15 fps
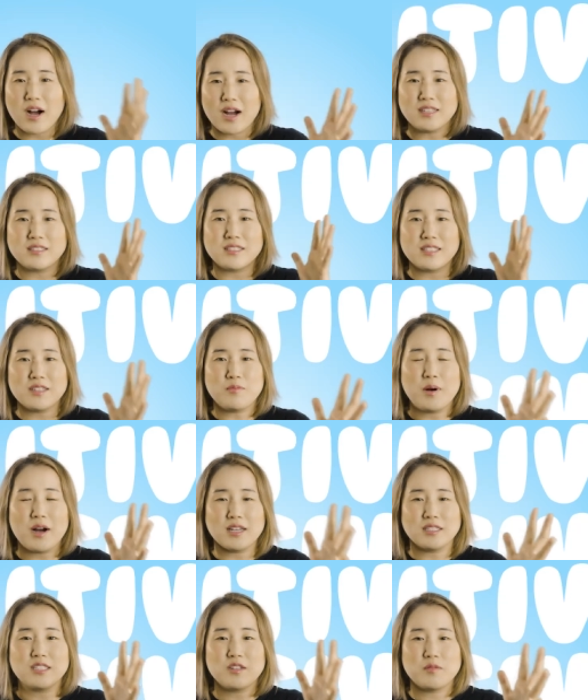positive,
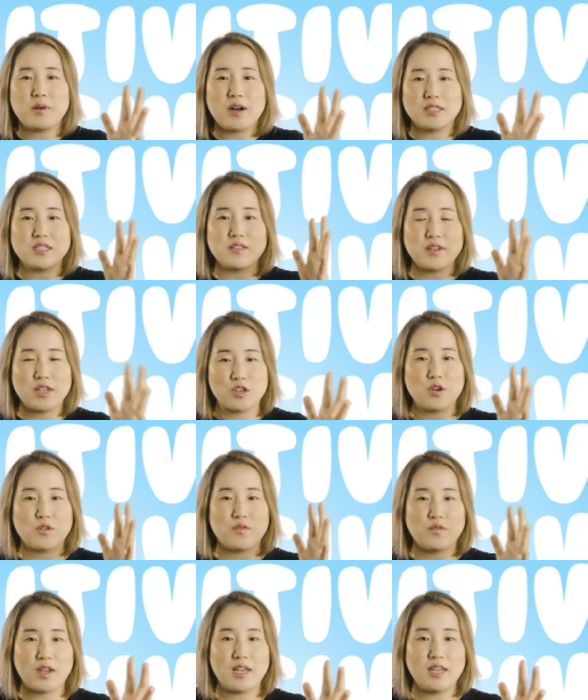positive, positive in
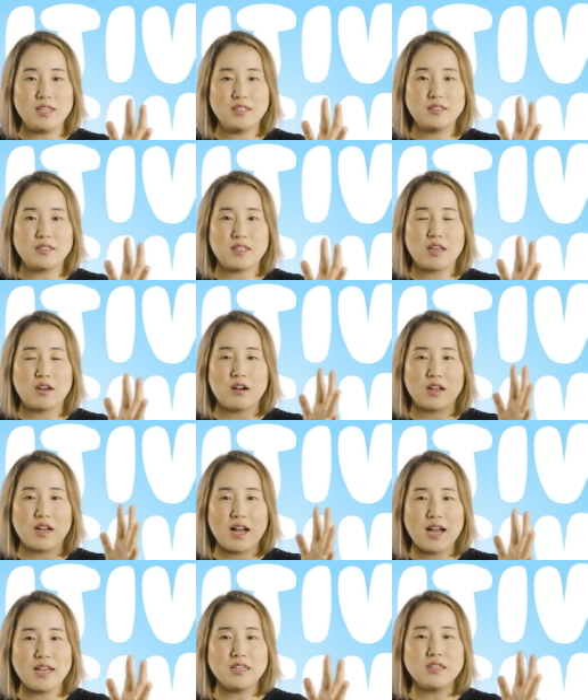your face that are
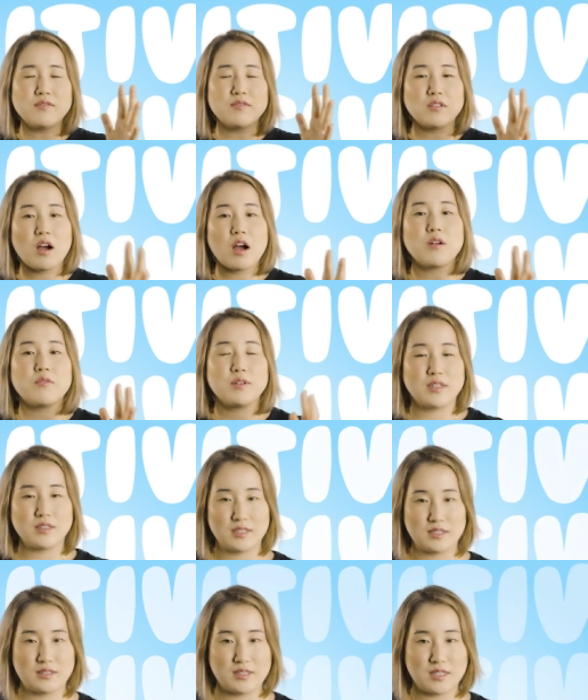kind of not
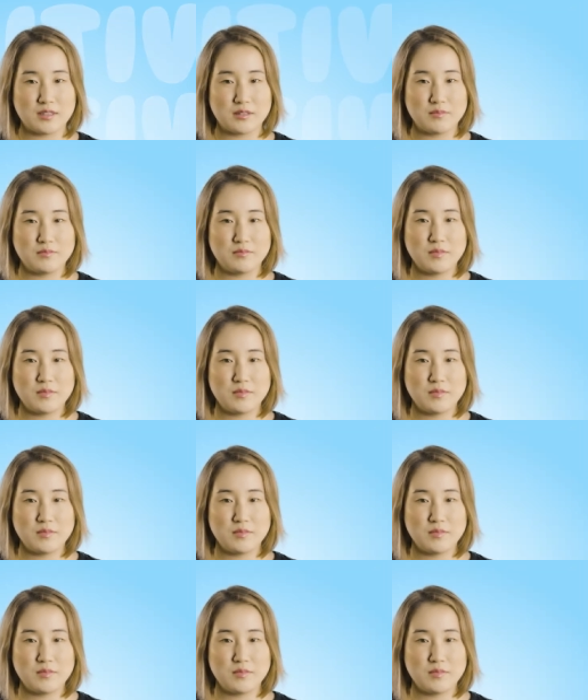realistic.